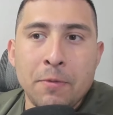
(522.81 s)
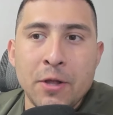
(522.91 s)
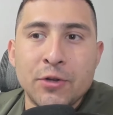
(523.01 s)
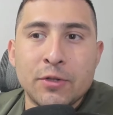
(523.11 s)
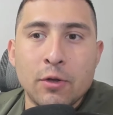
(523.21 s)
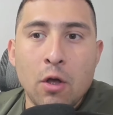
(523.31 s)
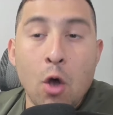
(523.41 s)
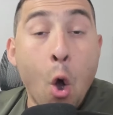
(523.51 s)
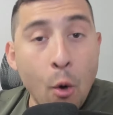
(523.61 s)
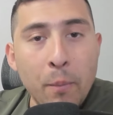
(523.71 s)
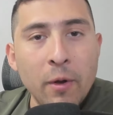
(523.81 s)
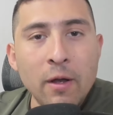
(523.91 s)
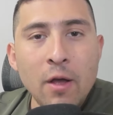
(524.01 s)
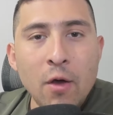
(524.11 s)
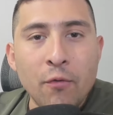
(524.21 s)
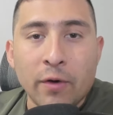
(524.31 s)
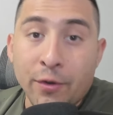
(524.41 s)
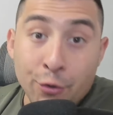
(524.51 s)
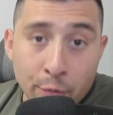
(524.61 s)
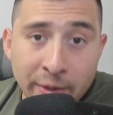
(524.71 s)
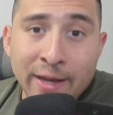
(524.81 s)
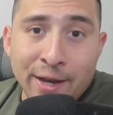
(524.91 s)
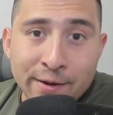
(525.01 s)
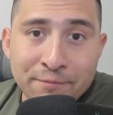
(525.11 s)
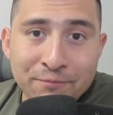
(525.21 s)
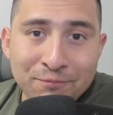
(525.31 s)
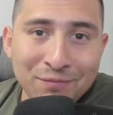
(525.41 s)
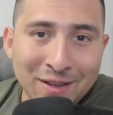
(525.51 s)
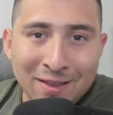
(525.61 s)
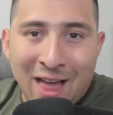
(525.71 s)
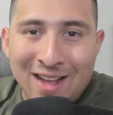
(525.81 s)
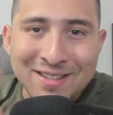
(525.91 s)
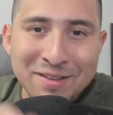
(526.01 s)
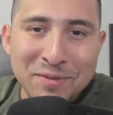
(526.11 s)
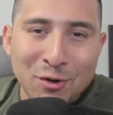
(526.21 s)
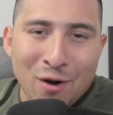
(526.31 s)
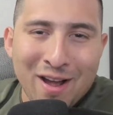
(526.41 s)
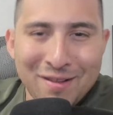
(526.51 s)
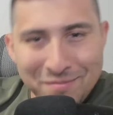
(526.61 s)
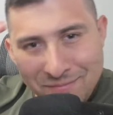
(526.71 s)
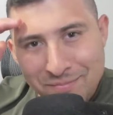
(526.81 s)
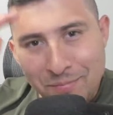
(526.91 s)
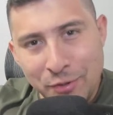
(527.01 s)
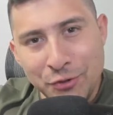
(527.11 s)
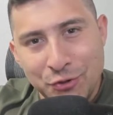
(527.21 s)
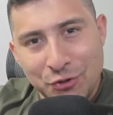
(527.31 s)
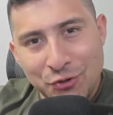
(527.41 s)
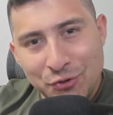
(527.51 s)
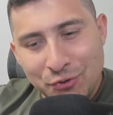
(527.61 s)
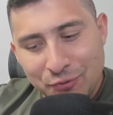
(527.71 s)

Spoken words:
There's hope for a new beginning. Like and subscribe. Peace.